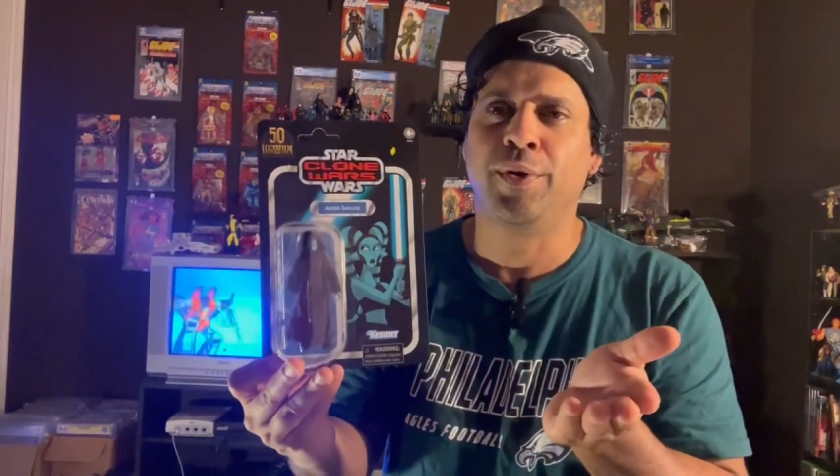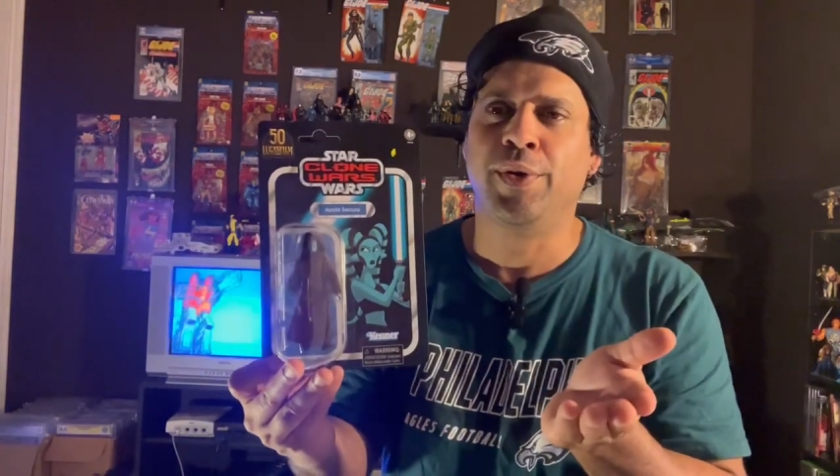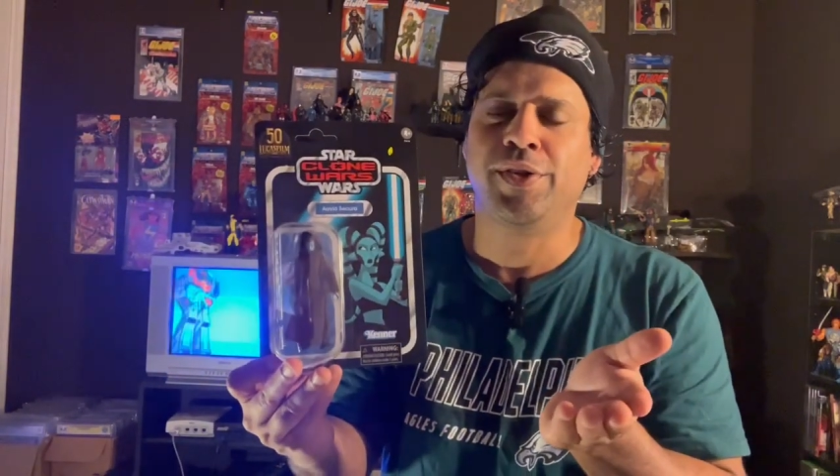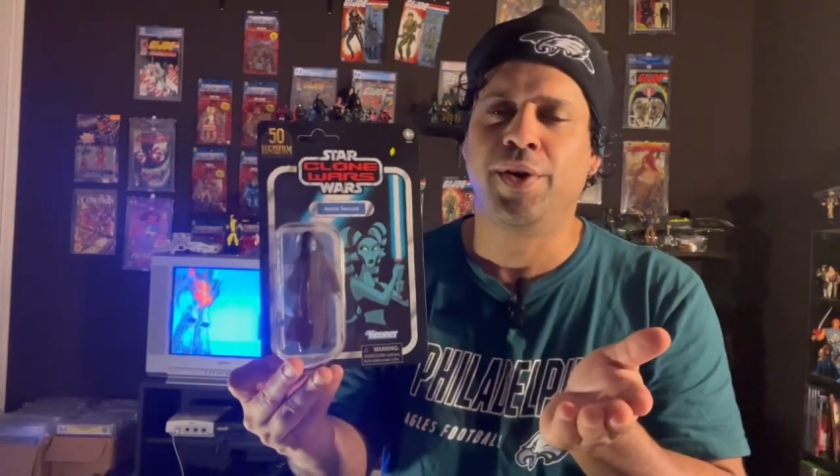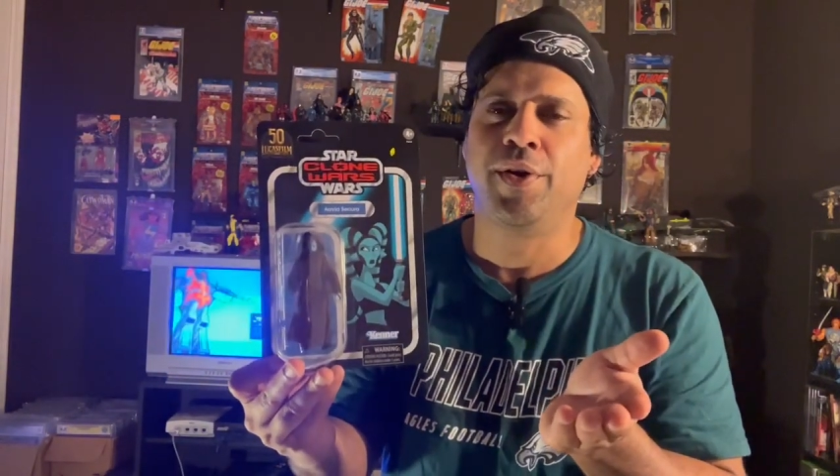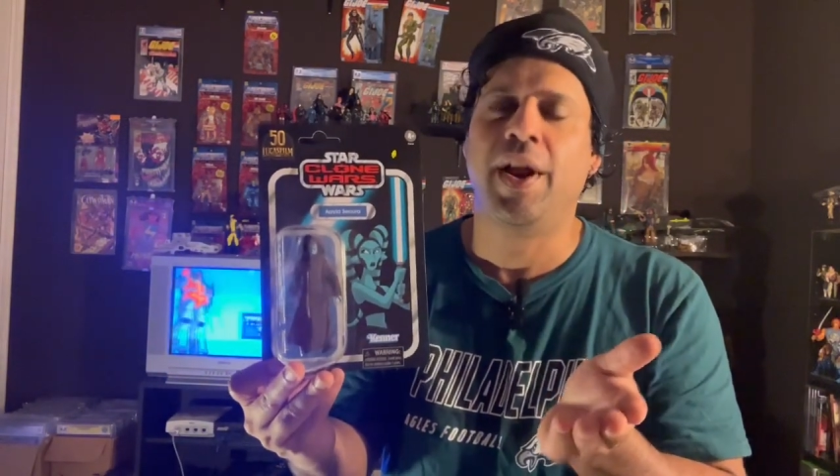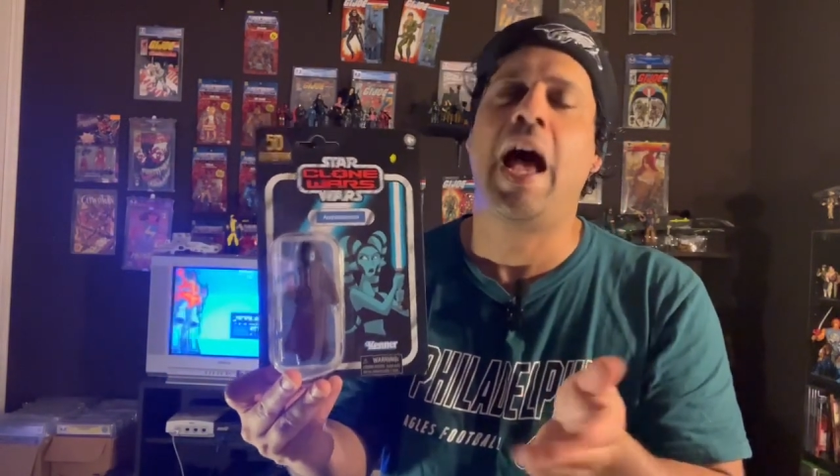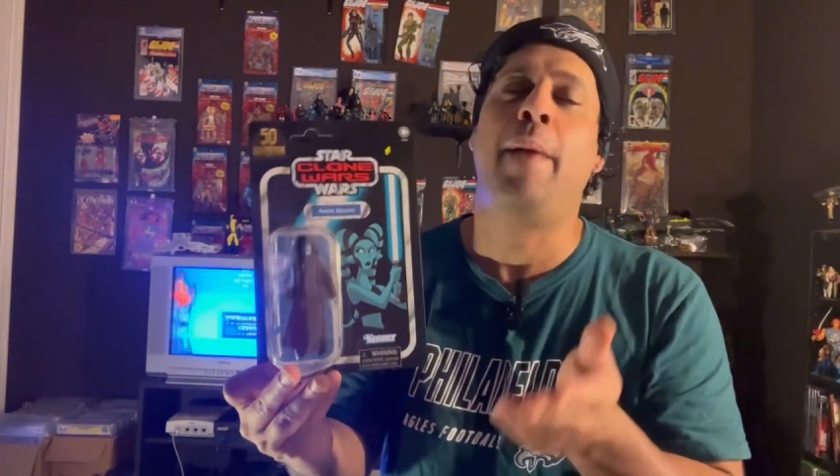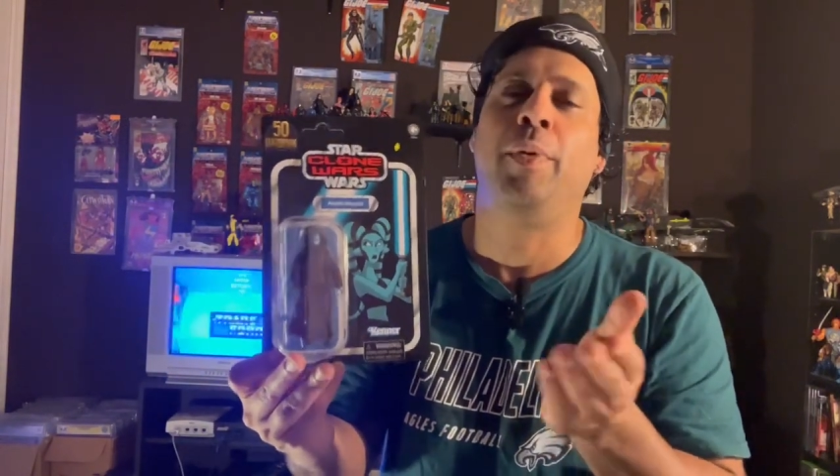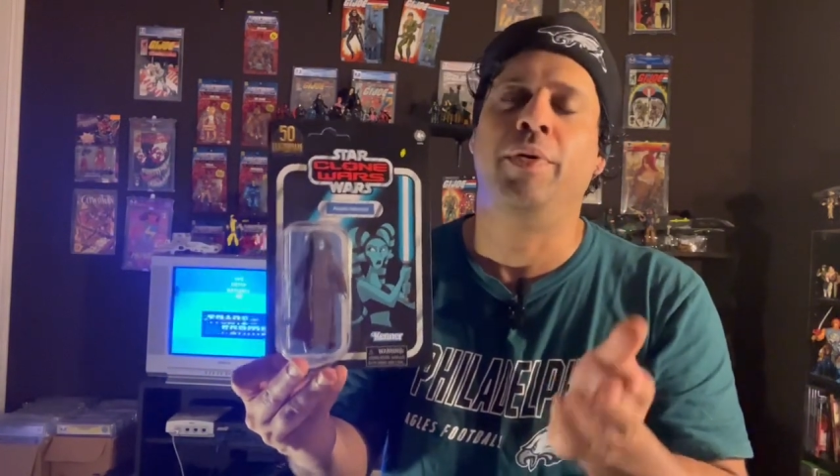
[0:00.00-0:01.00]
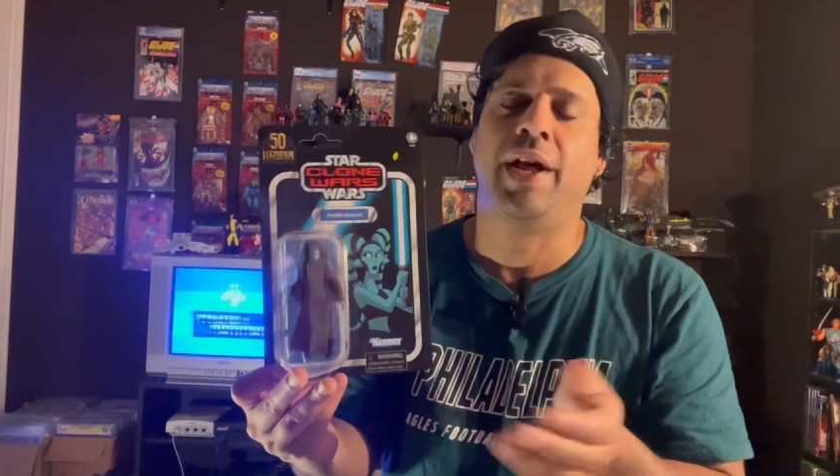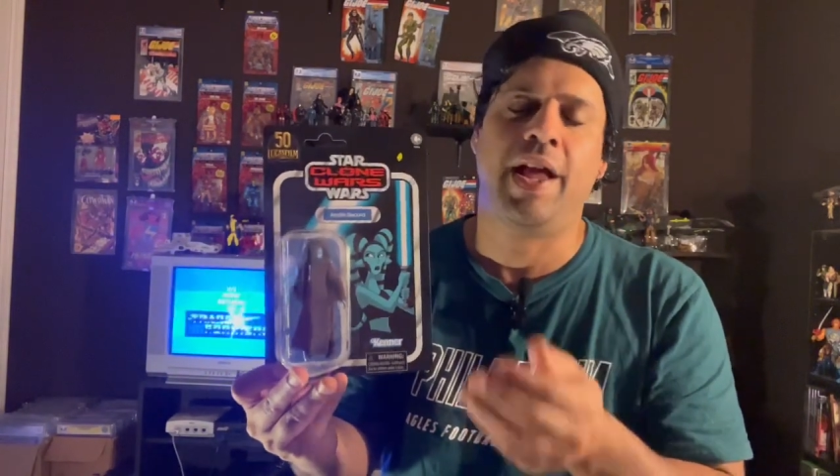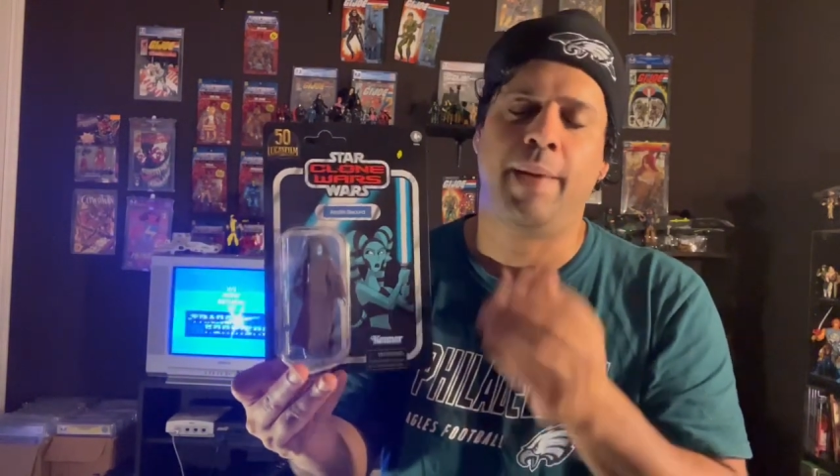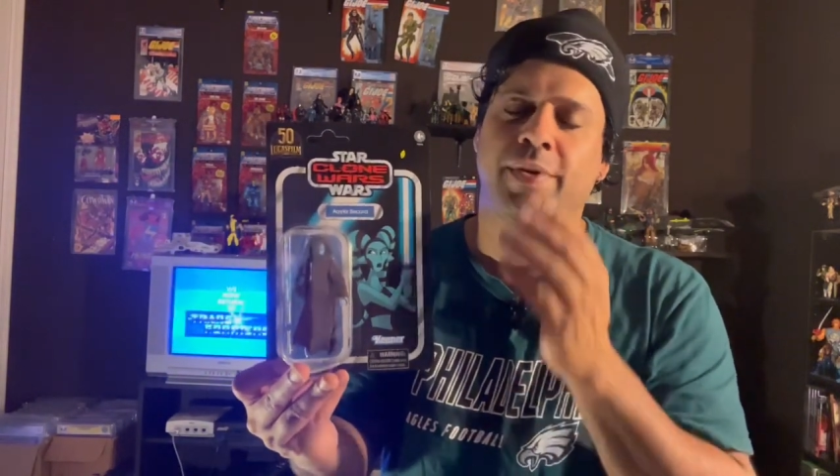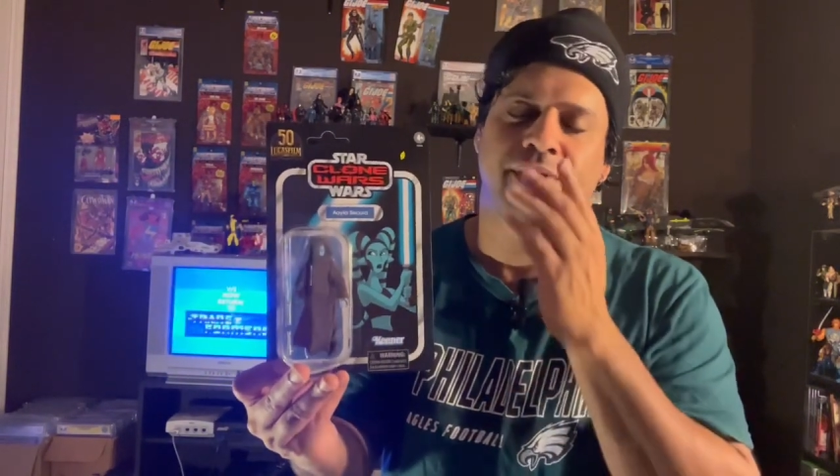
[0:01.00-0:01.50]
We used to go to Apple, not
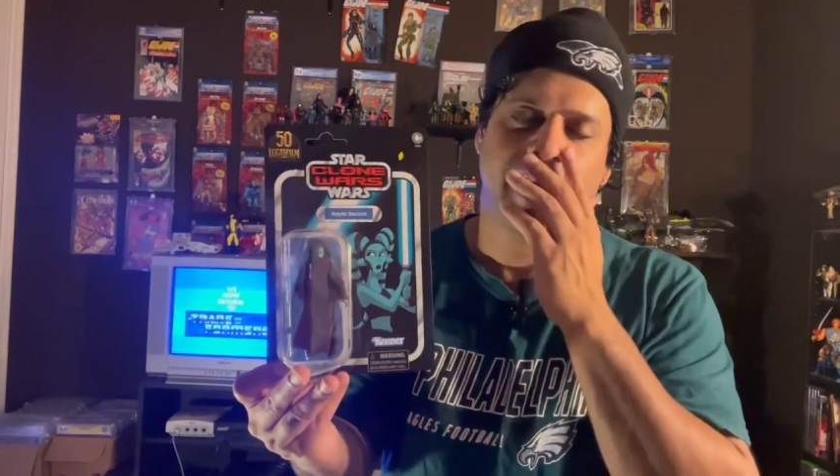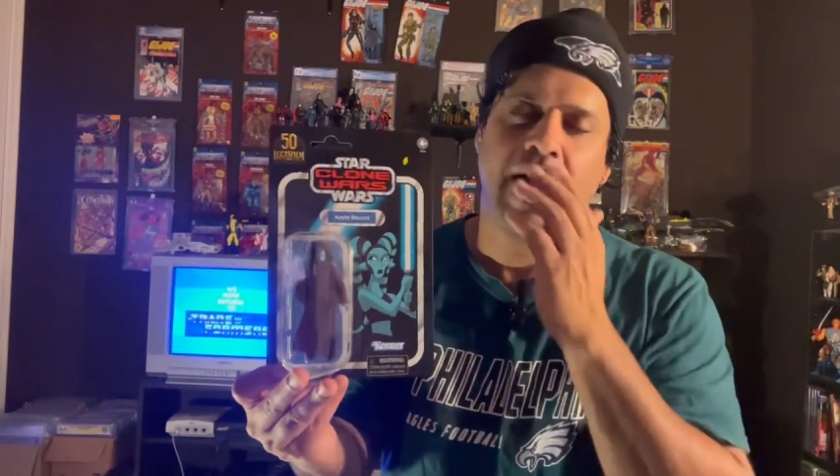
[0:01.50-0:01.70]
Amazon,